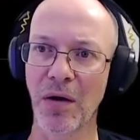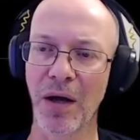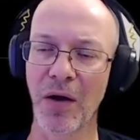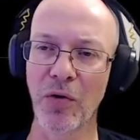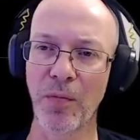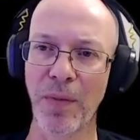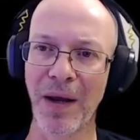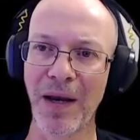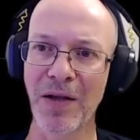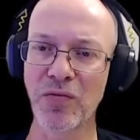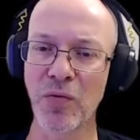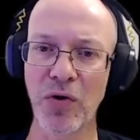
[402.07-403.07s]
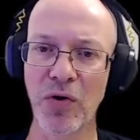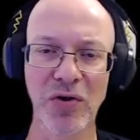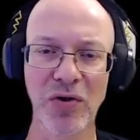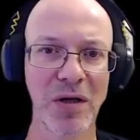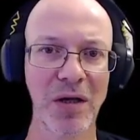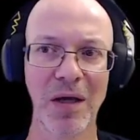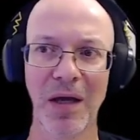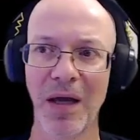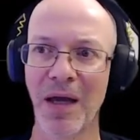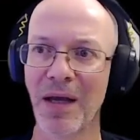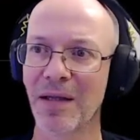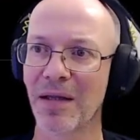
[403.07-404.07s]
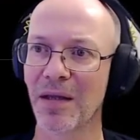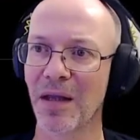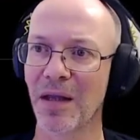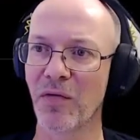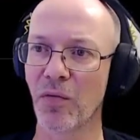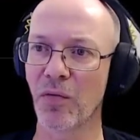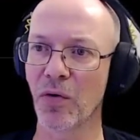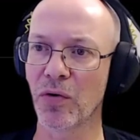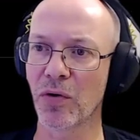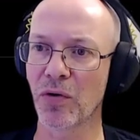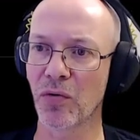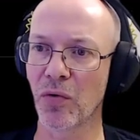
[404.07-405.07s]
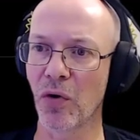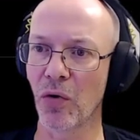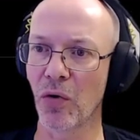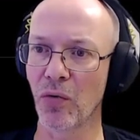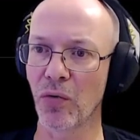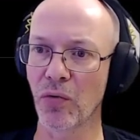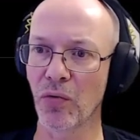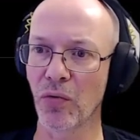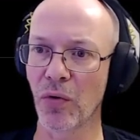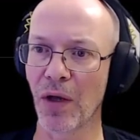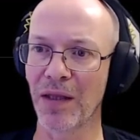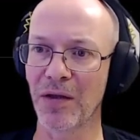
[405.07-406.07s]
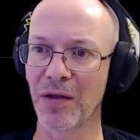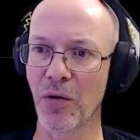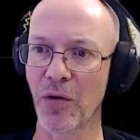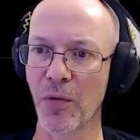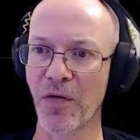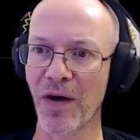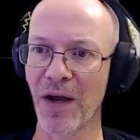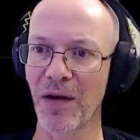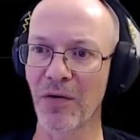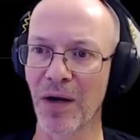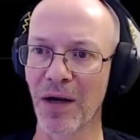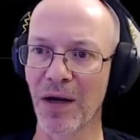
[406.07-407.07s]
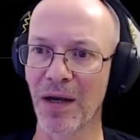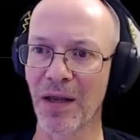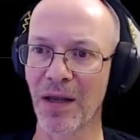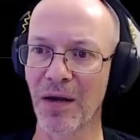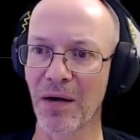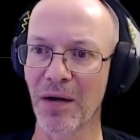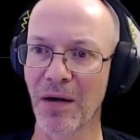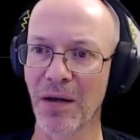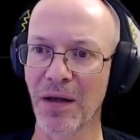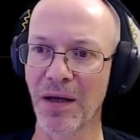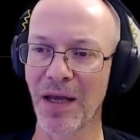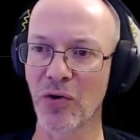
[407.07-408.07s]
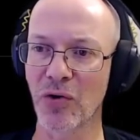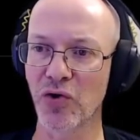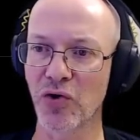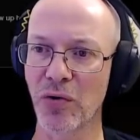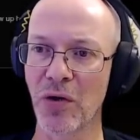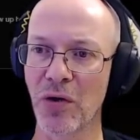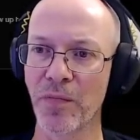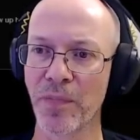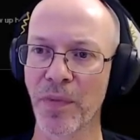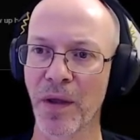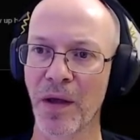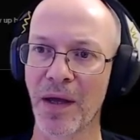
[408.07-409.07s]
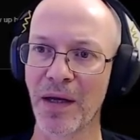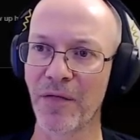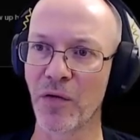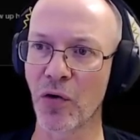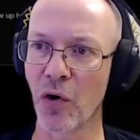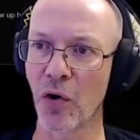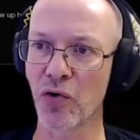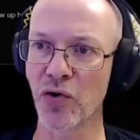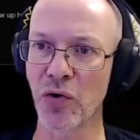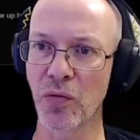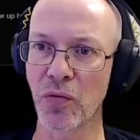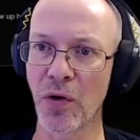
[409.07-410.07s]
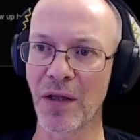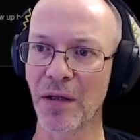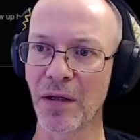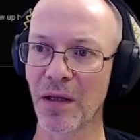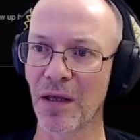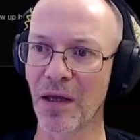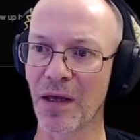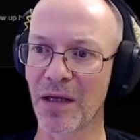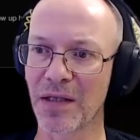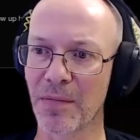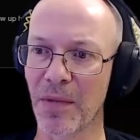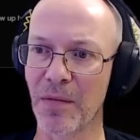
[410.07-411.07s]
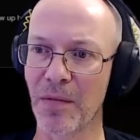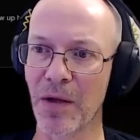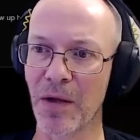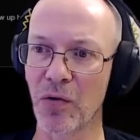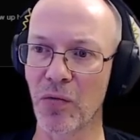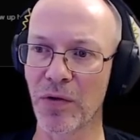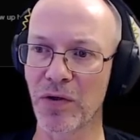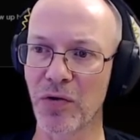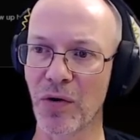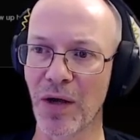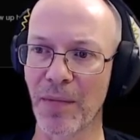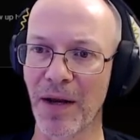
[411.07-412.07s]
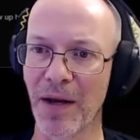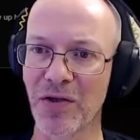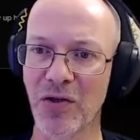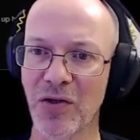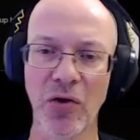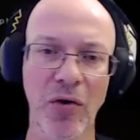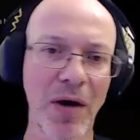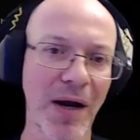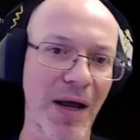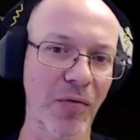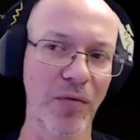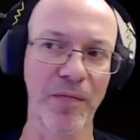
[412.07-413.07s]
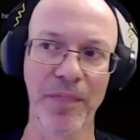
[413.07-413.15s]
how your balance works. And if you want to go to edit your profile, you can click here, Creator Studio. And if you close your wallet, here is the main menu which you can manage your account.